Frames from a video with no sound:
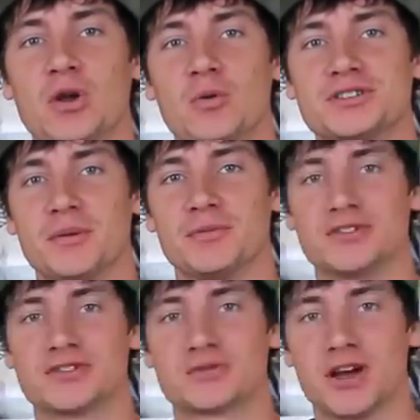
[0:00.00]
What's up?
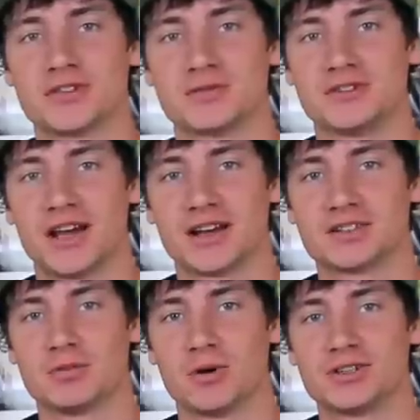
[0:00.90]
This is Ross with
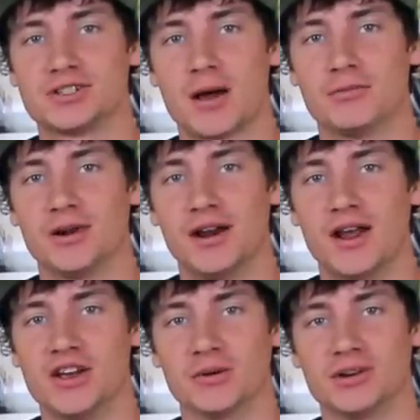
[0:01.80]
Tactics Board Shop, and right
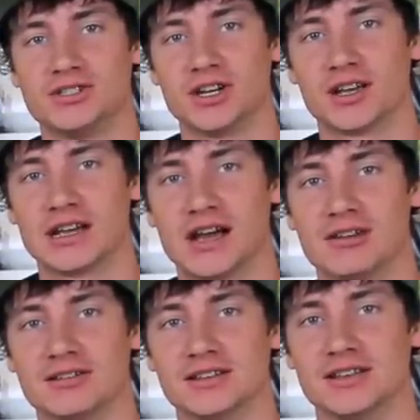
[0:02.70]
now you are checking
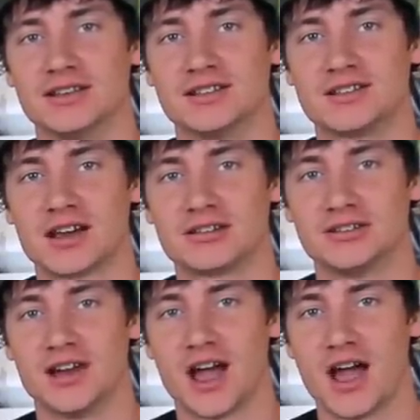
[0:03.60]
out the
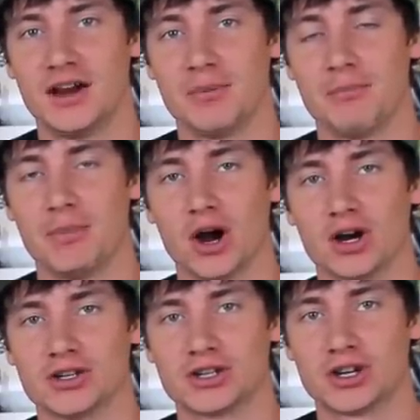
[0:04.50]
Sector 9
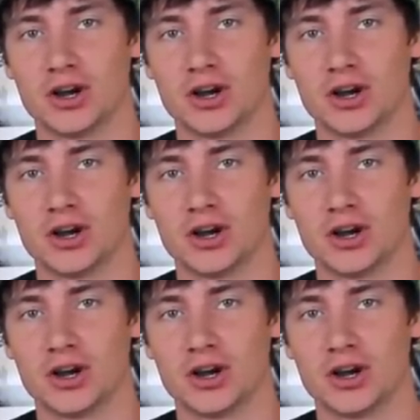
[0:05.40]
Barge